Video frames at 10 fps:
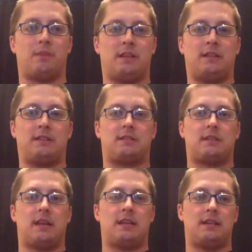He's
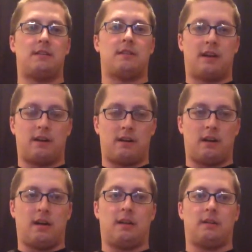in there
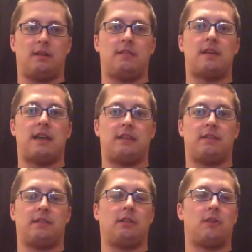in the
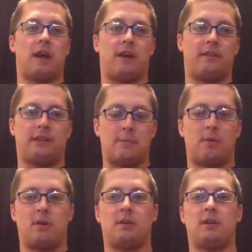little the
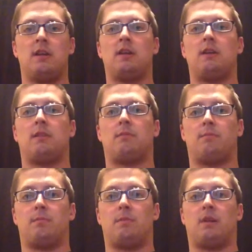neighborhood.
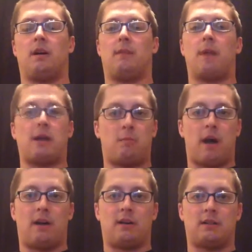Michael
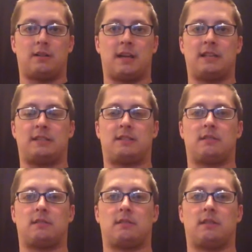Myers has
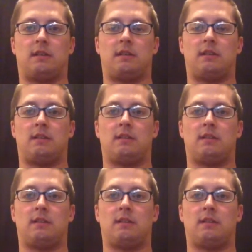the